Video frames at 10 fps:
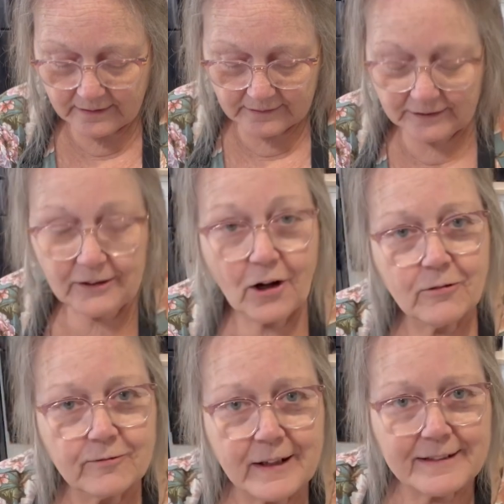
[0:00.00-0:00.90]
You know,
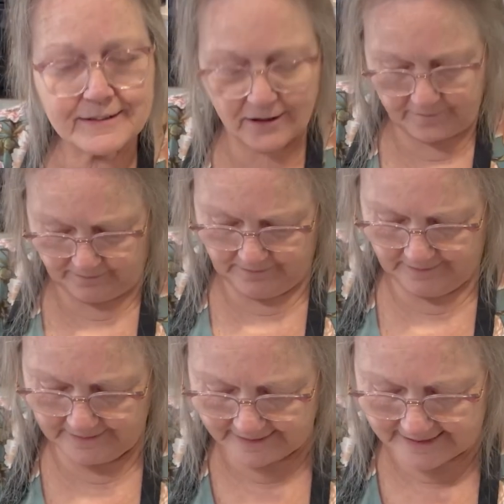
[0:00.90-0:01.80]
fun stuff.
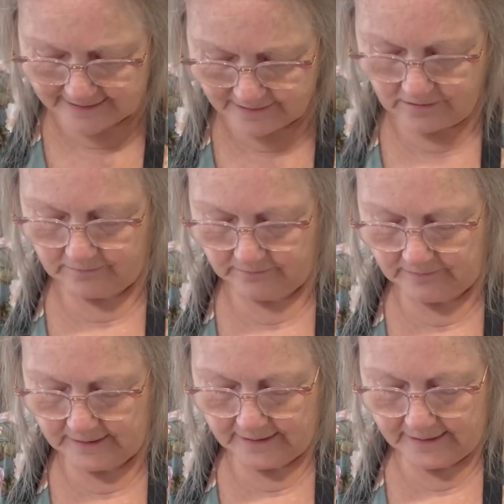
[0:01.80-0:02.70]
Seasonal.
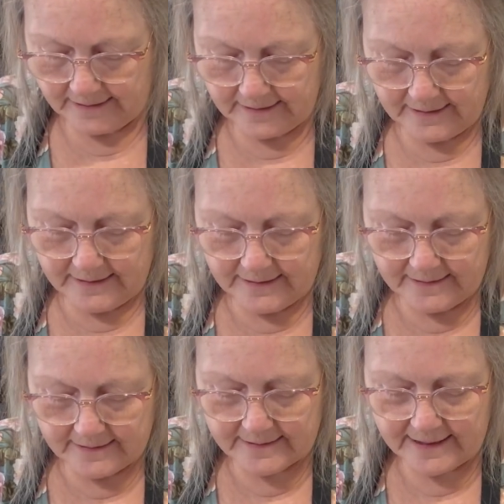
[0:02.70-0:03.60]

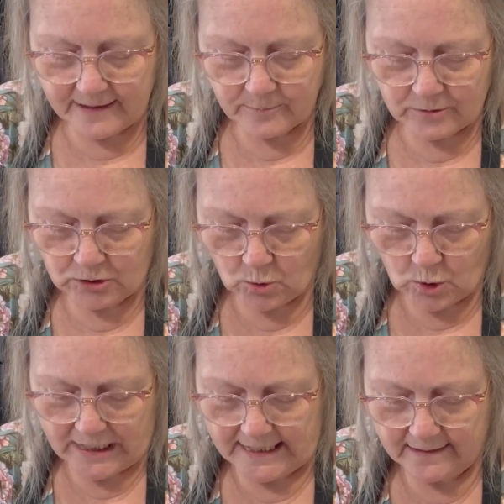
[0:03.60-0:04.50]
Celebratory.